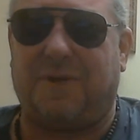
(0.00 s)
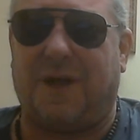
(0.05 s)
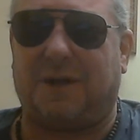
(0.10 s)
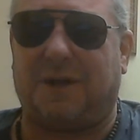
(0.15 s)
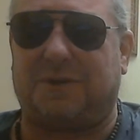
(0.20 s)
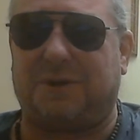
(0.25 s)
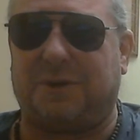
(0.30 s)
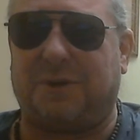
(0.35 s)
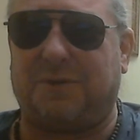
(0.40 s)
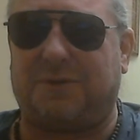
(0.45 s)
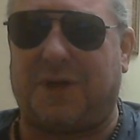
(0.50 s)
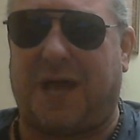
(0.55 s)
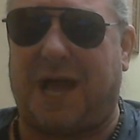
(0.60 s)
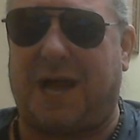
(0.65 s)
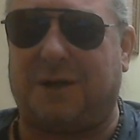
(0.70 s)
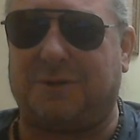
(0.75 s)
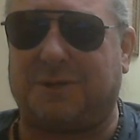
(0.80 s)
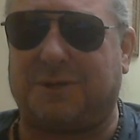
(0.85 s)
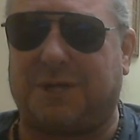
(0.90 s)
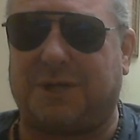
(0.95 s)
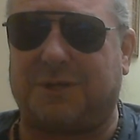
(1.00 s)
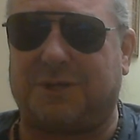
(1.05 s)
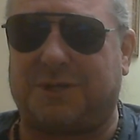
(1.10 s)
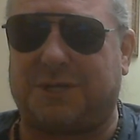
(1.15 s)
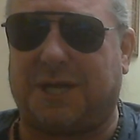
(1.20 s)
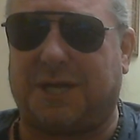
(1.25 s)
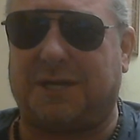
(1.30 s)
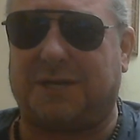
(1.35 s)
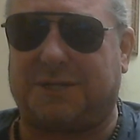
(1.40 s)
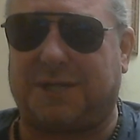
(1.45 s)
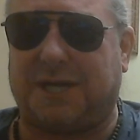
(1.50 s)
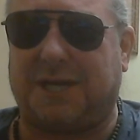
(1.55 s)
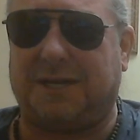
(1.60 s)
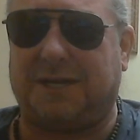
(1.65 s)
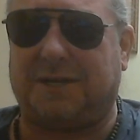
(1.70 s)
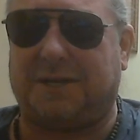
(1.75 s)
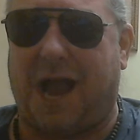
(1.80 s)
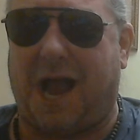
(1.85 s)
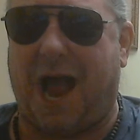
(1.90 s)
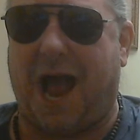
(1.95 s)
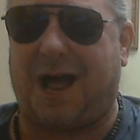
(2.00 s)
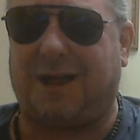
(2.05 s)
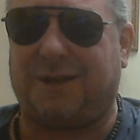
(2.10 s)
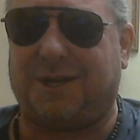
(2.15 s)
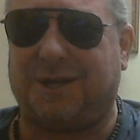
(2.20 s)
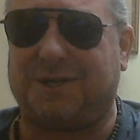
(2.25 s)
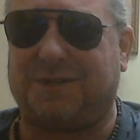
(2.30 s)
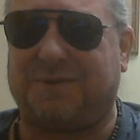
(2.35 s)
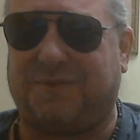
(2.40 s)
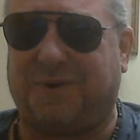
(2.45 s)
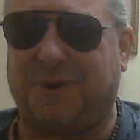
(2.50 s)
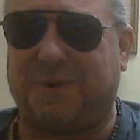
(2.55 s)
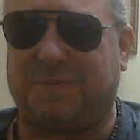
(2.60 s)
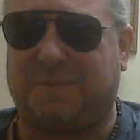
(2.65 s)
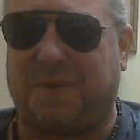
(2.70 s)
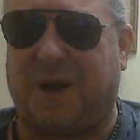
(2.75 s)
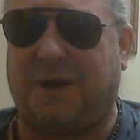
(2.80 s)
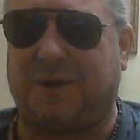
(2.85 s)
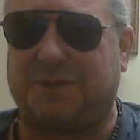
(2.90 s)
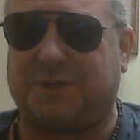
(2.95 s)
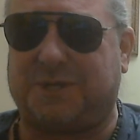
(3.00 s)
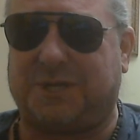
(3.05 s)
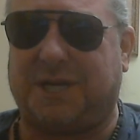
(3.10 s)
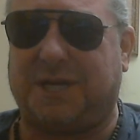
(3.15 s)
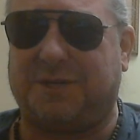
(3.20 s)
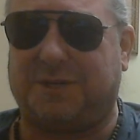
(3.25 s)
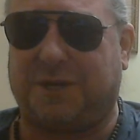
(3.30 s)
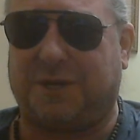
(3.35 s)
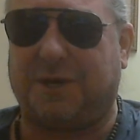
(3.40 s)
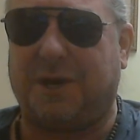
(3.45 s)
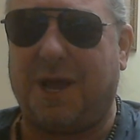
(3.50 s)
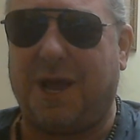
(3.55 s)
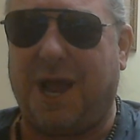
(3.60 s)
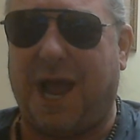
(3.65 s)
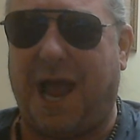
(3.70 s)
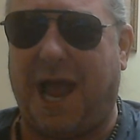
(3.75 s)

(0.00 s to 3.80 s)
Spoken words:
the 2016 college football season,